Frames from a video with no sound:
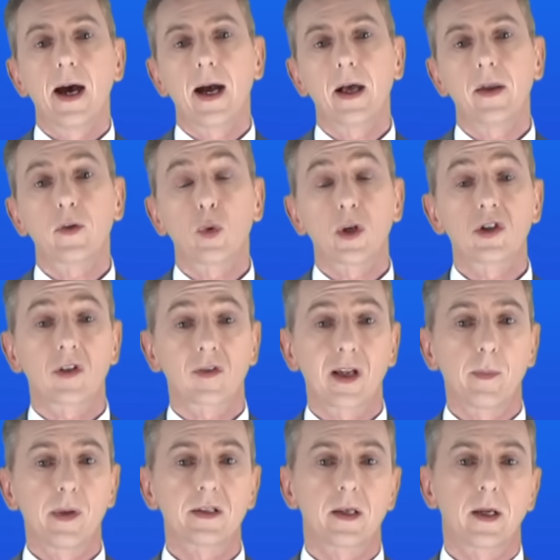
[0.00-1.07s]
and which is
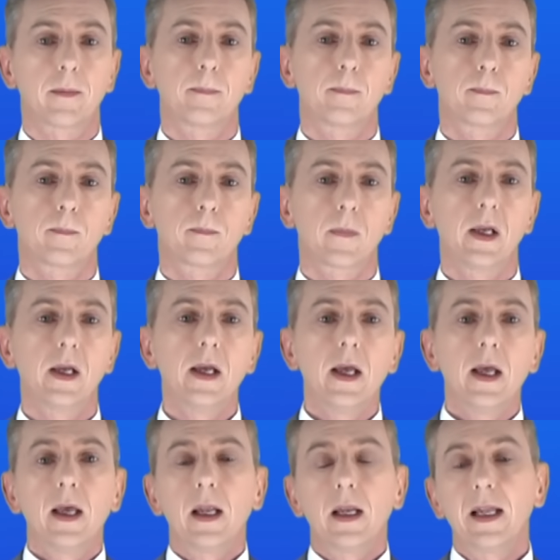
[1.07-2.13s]
limiting.
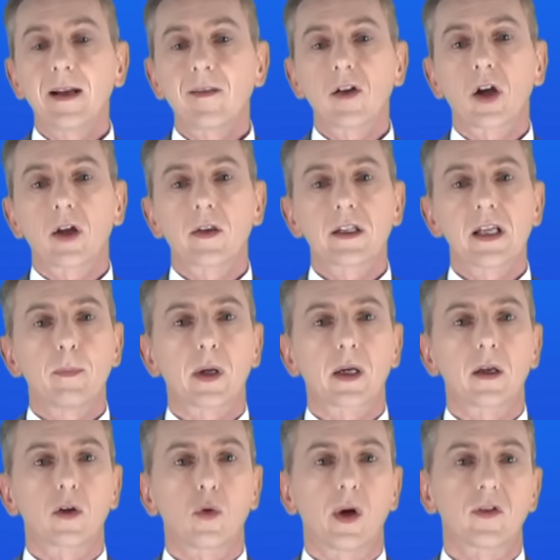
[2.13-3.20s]
Let's look at a
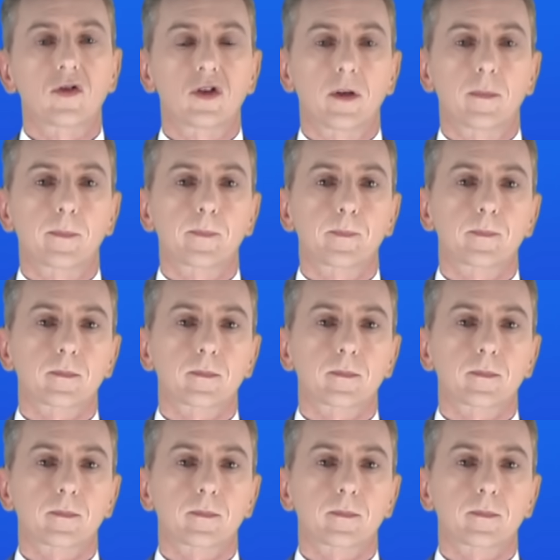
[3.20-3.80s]
typical question.